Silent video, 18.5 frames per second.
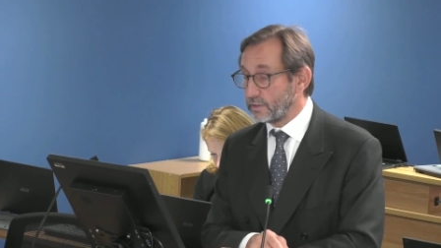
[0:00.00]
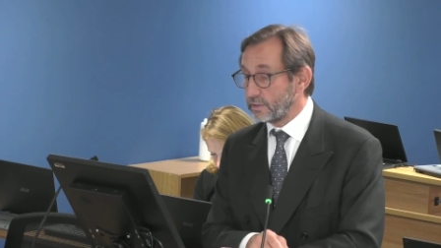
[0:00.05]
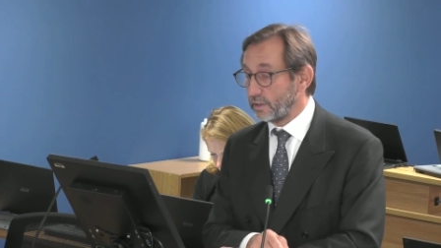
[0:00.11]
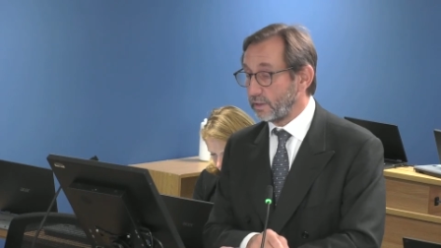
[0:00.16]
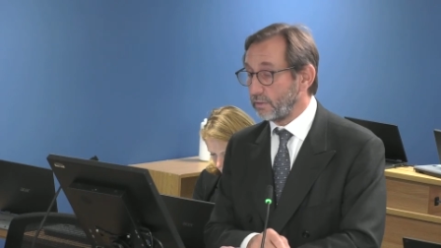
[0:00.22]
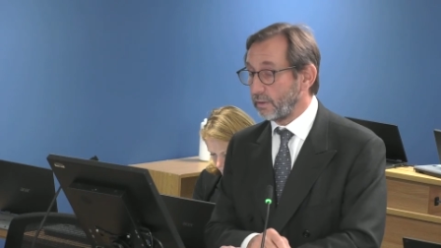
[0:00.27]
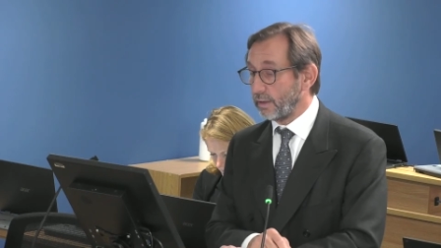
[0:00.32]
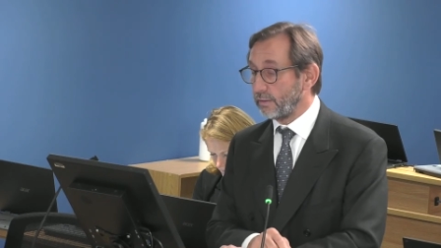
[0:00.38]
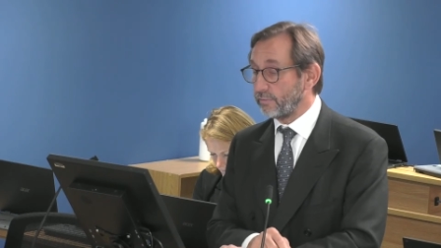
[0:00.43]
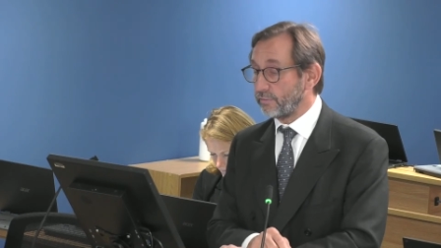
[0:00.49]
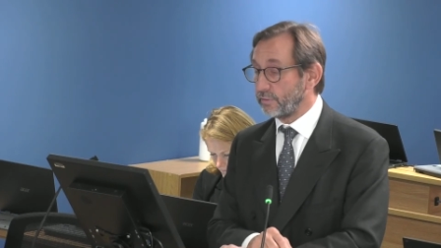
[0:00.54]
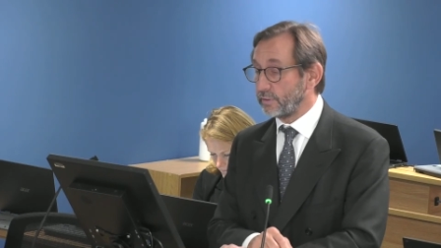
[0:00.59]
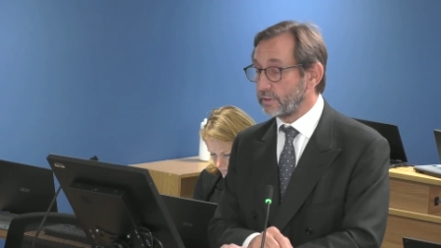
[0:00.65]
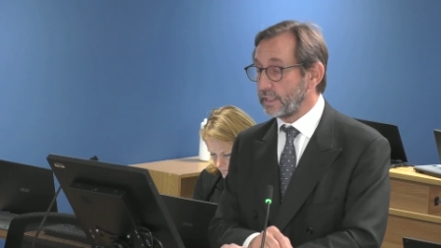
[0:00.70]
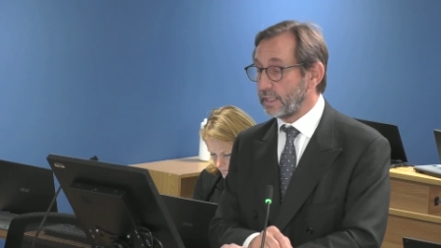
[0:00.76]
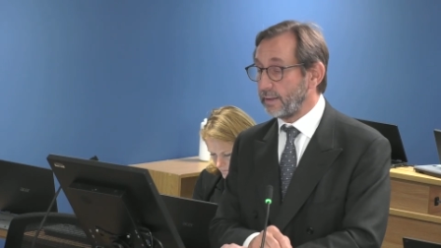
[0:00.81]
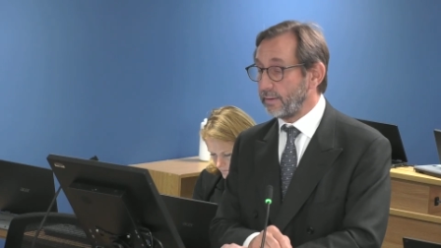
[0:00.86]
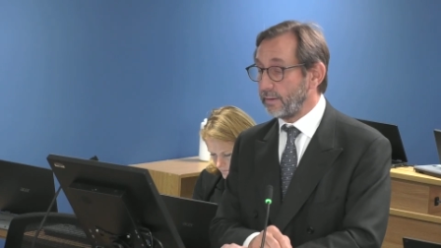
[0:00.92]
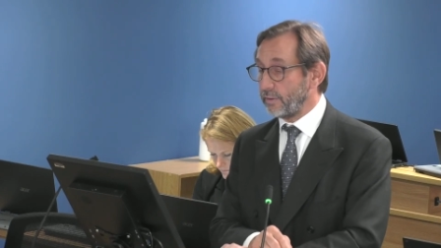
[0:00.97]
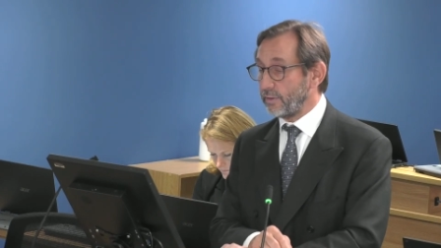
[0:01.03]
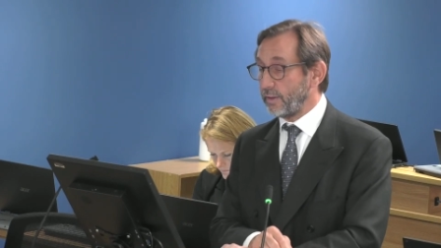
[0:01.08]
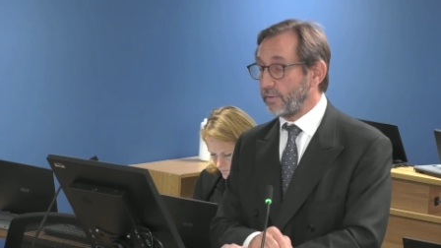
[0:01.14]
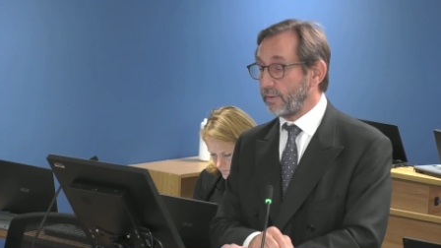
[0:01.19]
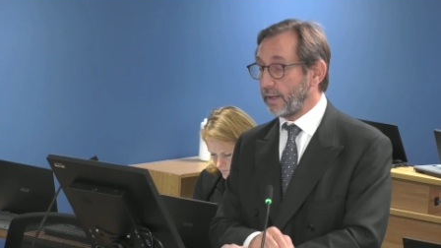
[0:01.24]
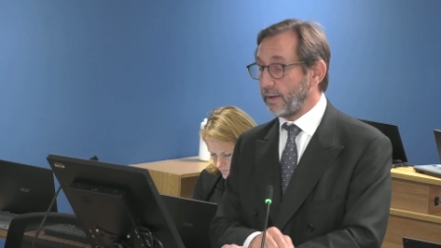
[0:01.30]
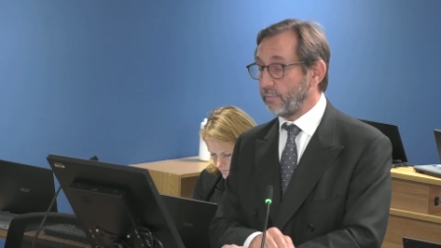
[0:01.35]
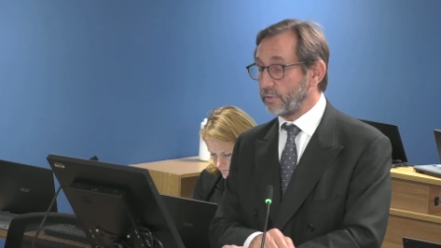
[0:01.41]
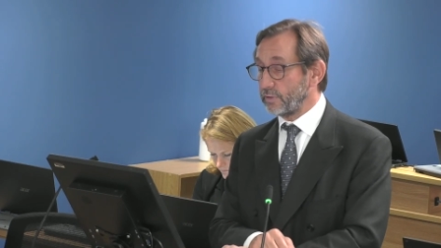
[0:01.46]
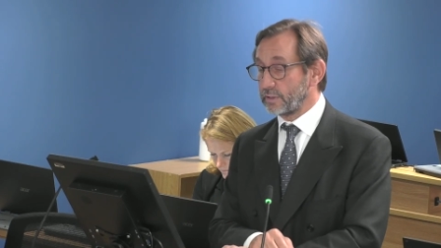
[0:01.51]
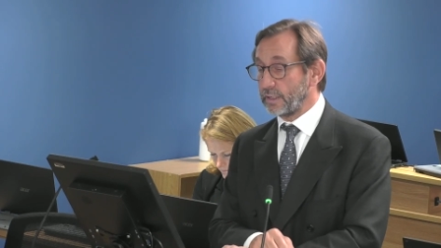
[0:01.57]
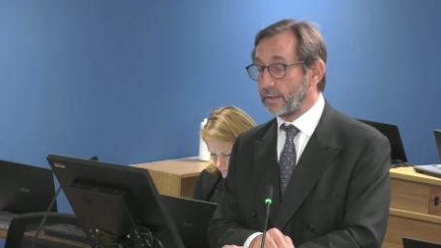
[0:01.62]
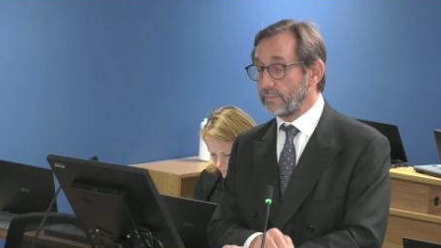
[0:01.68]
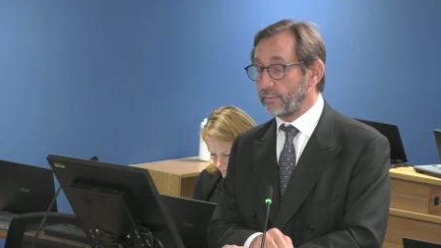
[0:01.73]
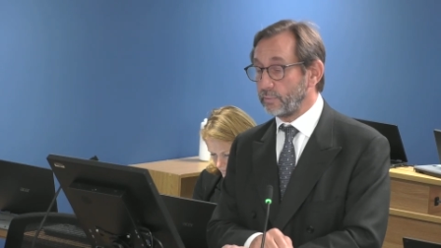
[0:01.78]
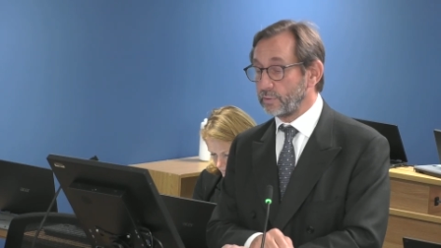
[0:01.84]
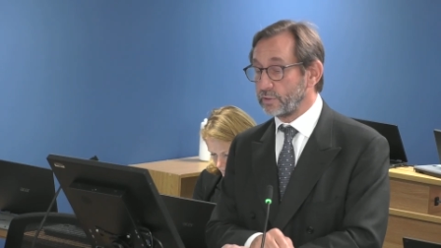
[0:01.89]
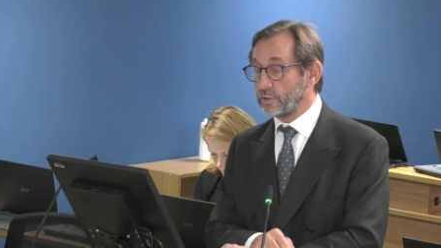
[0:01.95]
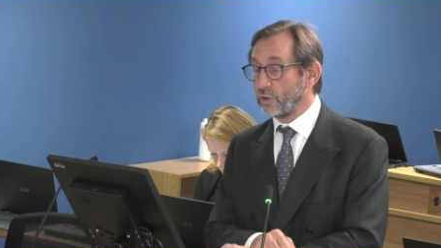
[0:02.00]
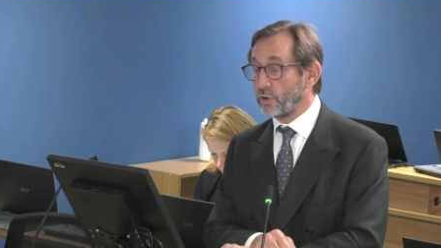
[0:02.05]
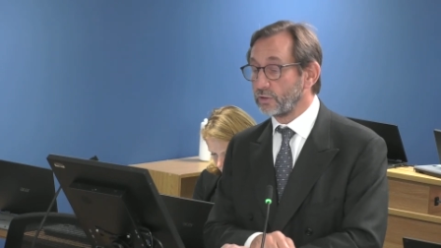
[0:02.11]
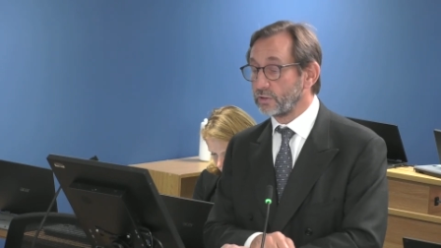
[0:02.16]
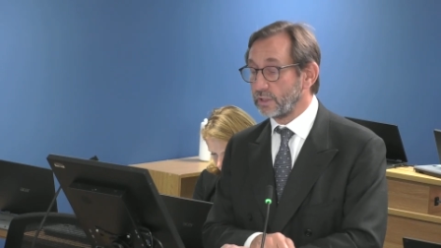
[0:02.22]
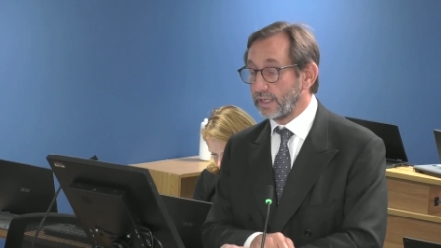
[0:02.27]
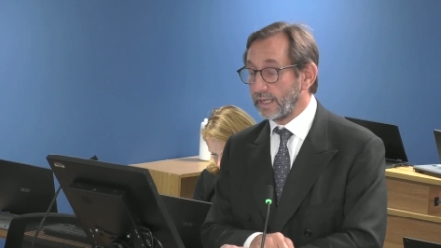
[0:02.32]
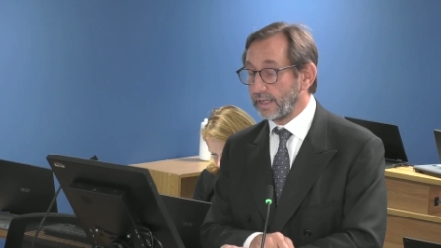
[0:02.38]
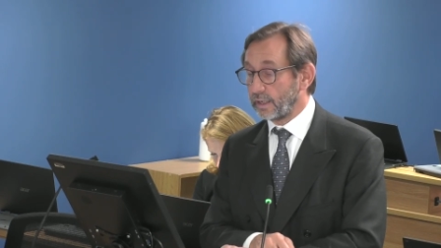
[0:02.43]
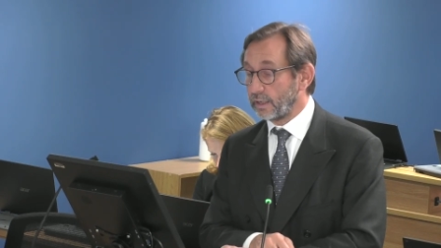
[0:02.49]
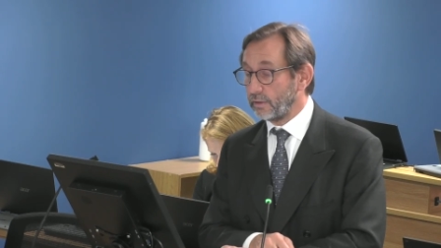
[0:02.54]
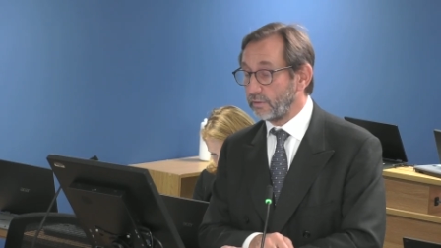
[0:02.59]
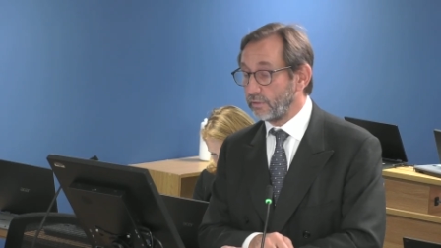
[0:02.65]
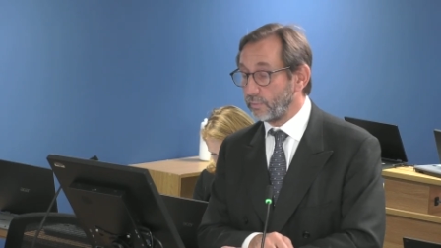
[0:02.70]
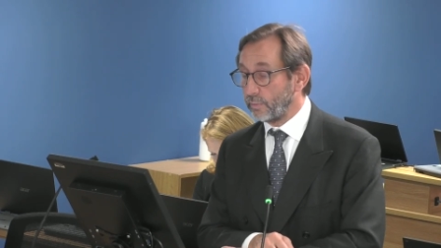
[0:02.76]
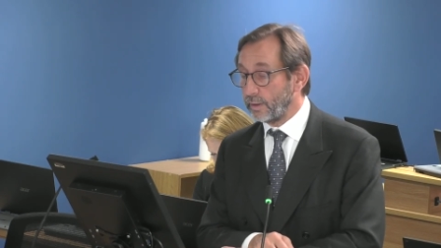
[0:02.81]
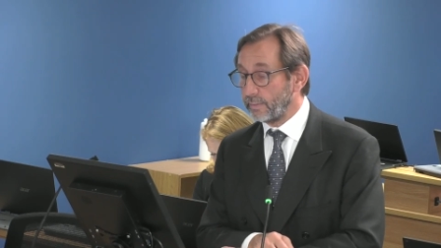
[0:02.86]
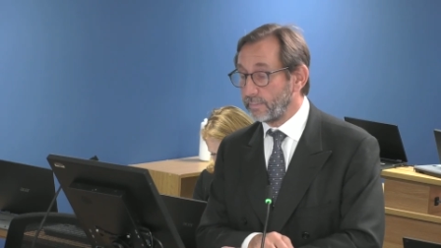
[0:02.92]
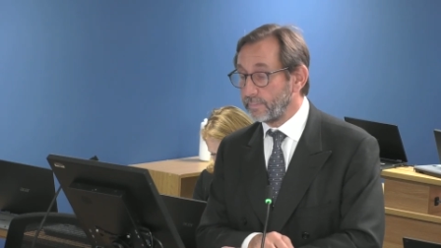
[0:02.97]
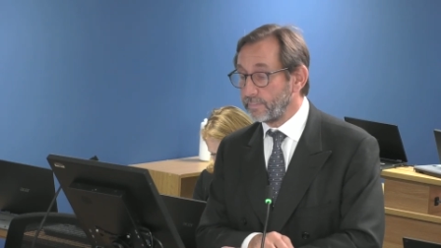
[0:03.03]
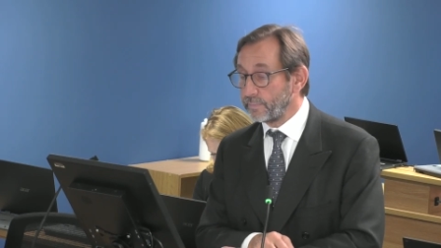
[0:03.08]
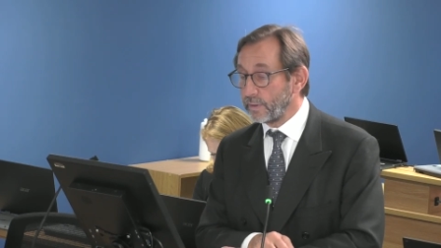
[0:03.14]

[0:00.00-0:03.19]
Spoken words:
in Grenfell Tower, then that risk level was not an accurate one.